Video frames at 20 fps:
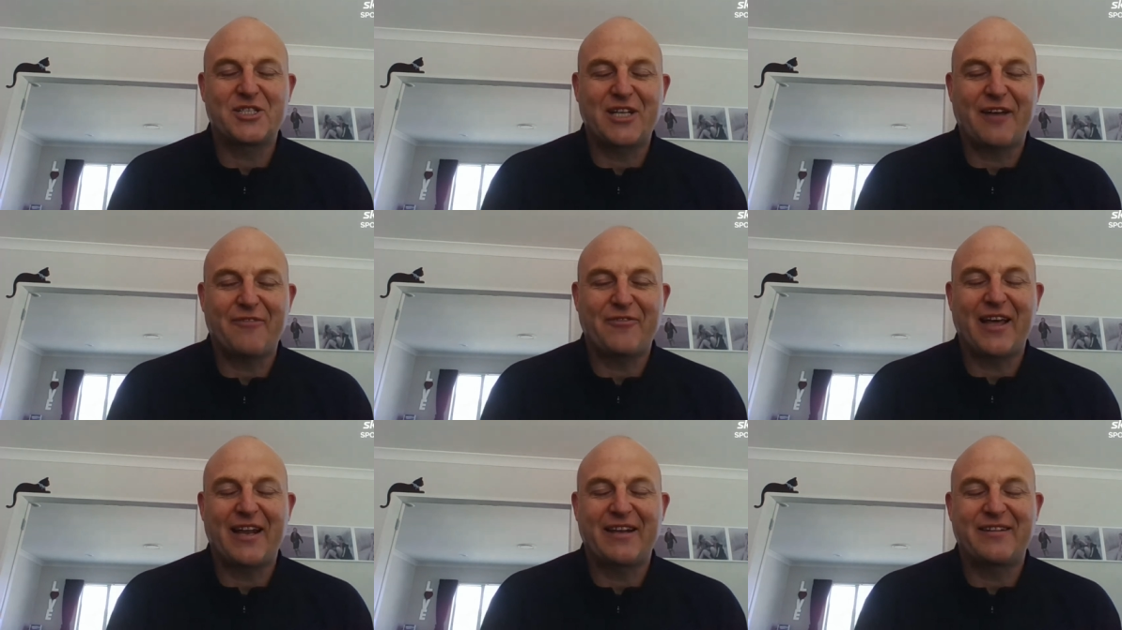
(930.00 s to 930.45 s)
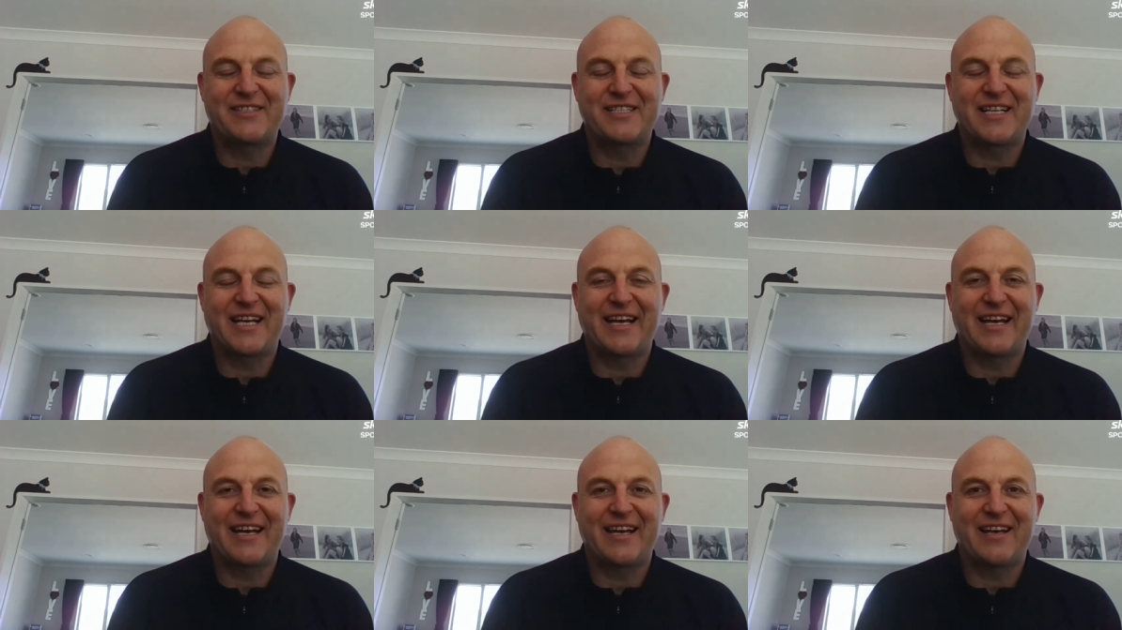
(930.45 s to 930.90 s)
uh, stuff
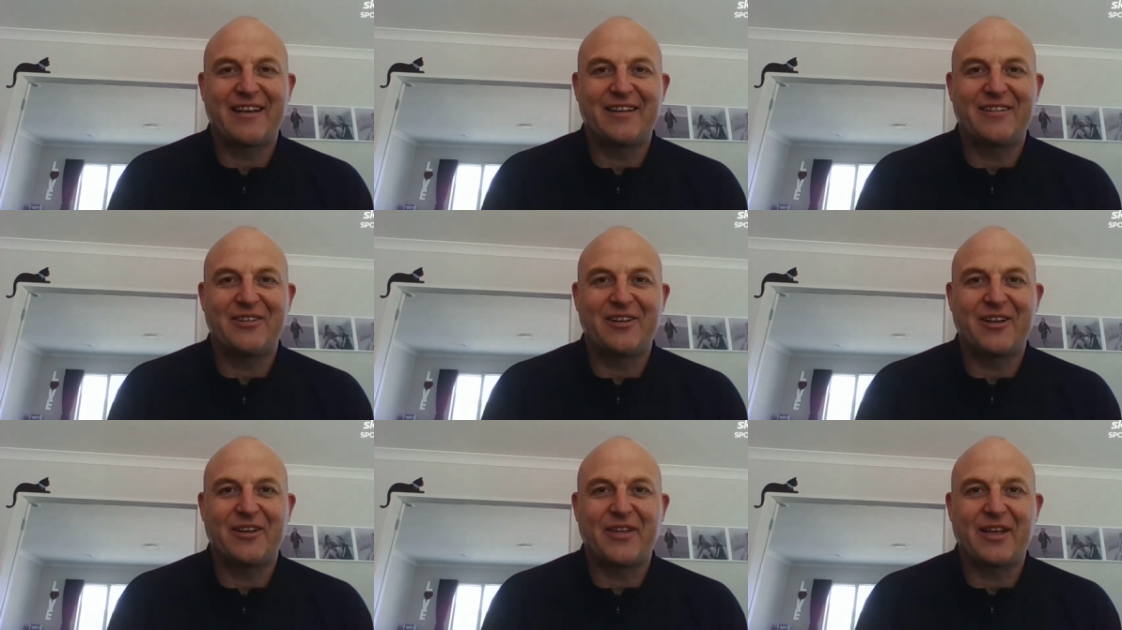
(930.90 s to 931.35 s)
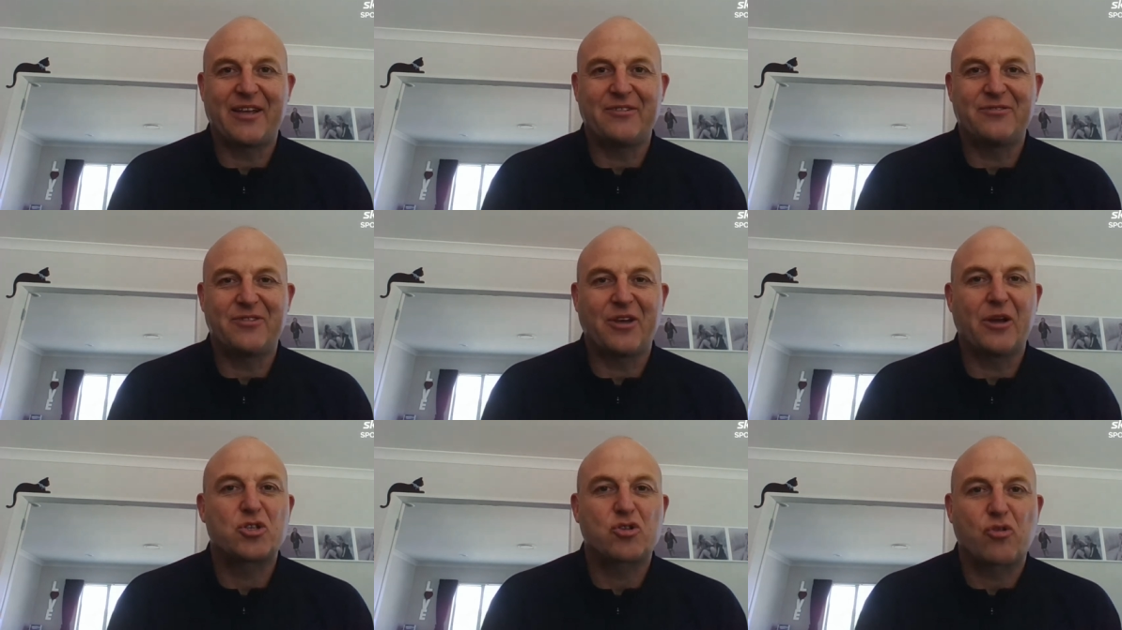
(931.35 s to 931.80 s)
that, uh, you know,
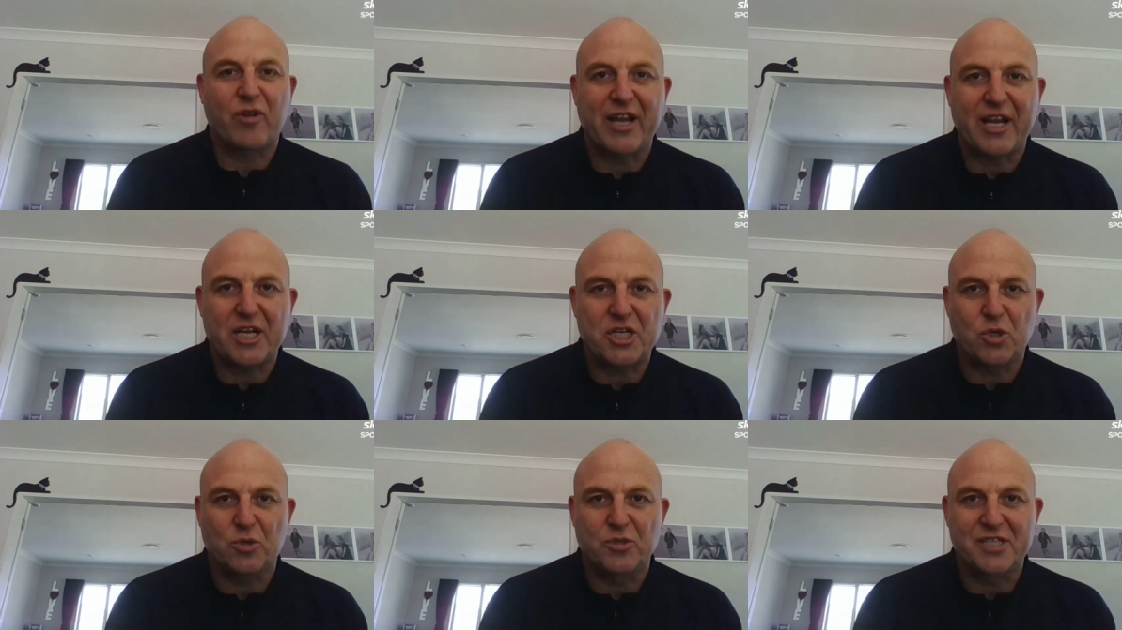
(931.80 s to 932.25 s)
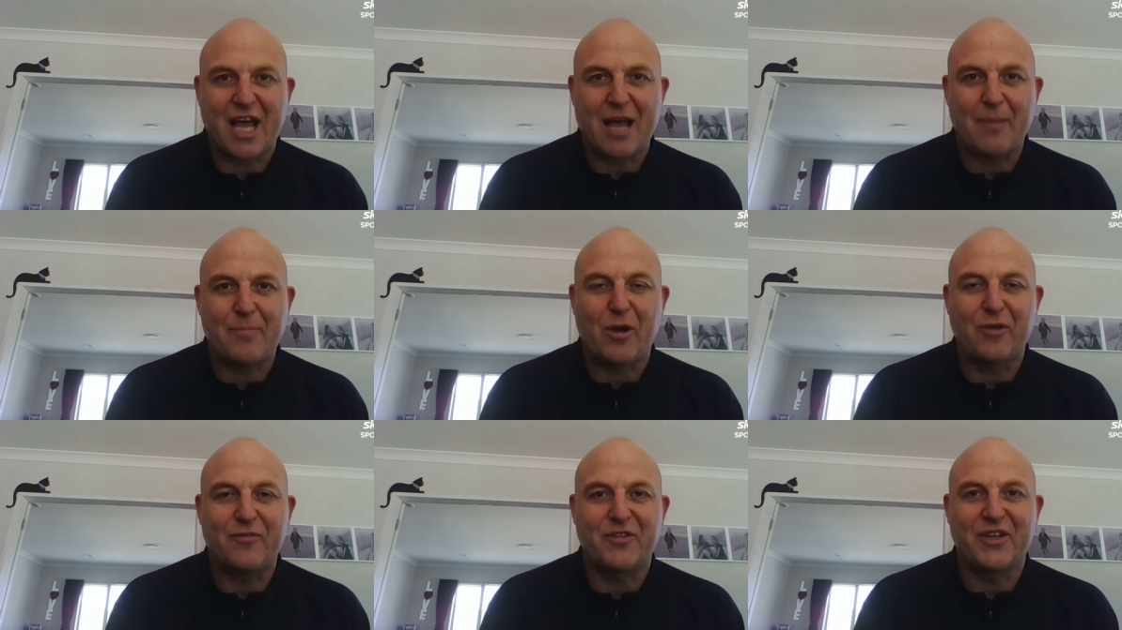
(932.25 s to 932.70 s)
those credentials
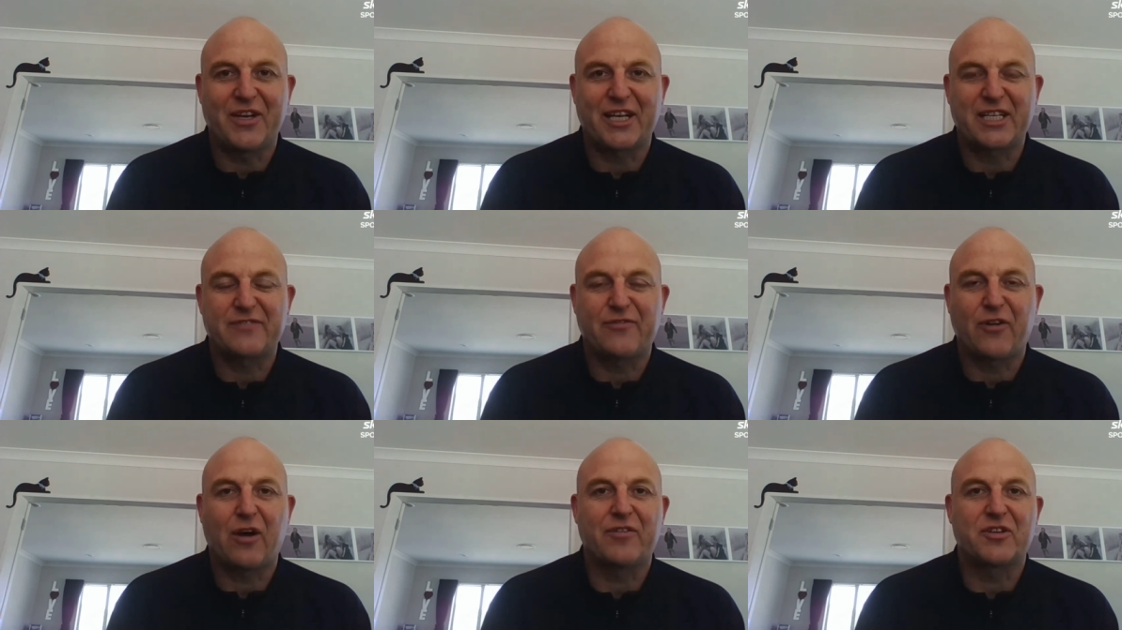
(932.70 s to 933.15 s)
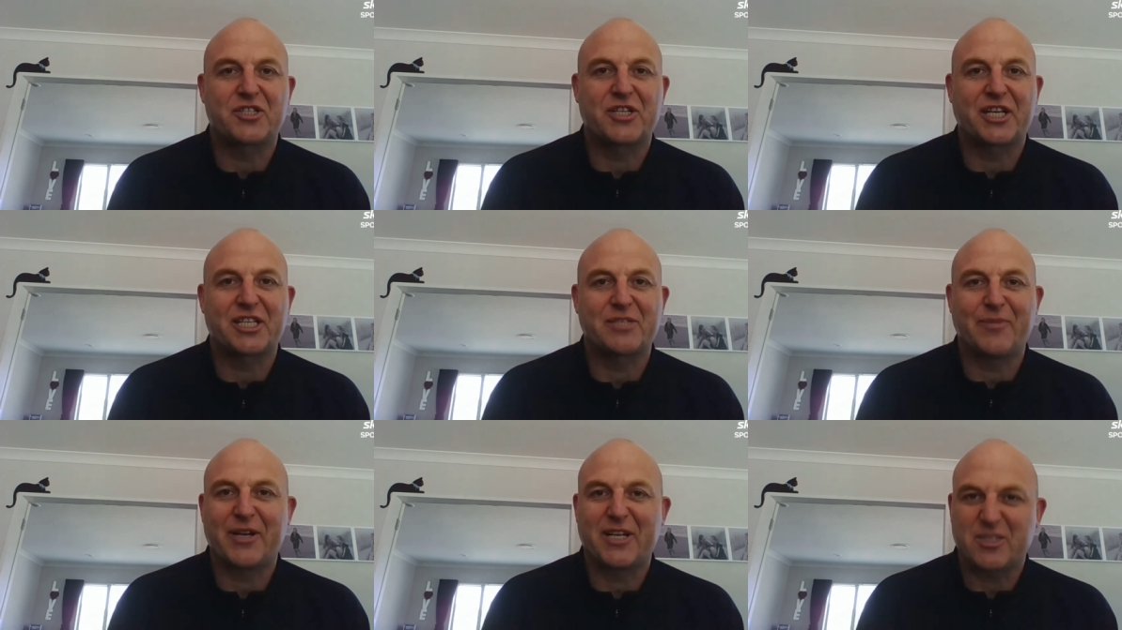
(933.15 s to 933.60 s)
up over the next five or
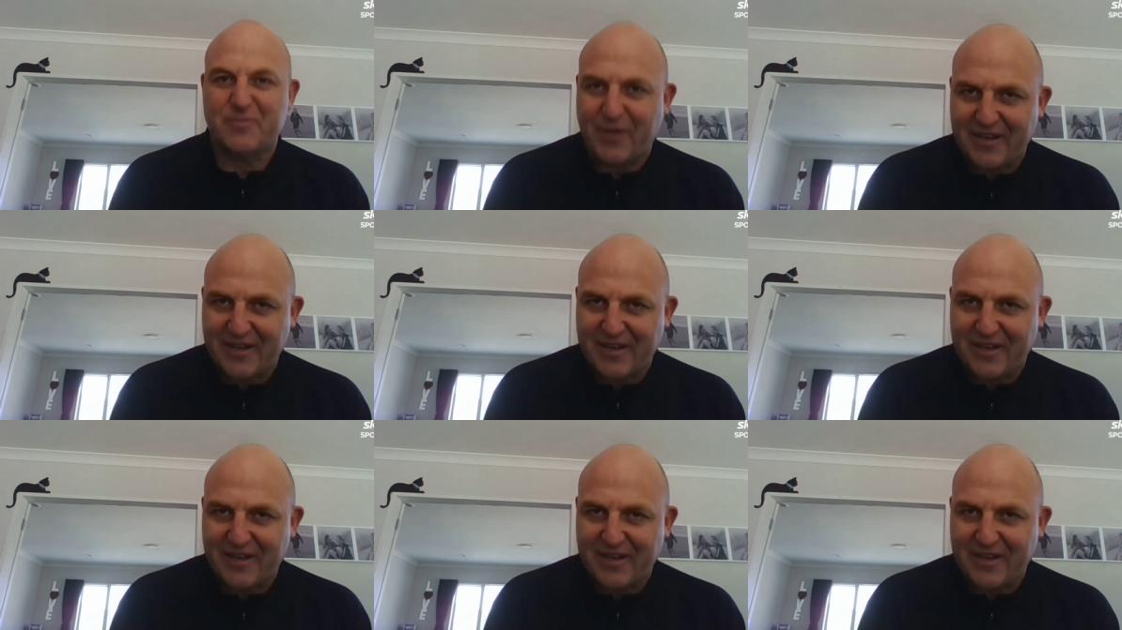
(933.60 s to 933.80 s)
six minutes.